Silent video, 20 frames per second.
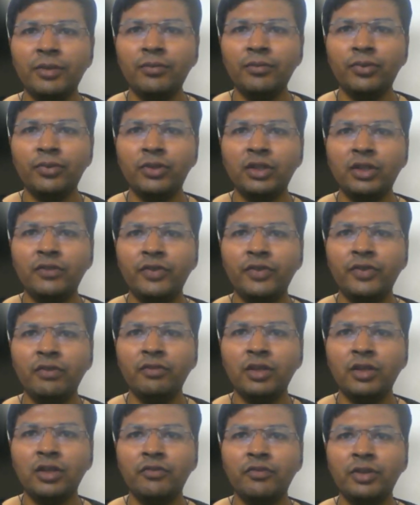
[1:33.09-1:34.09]
component
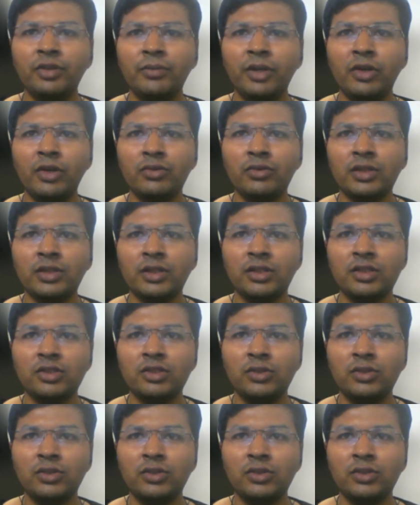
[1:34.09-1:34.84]
framework of the browser,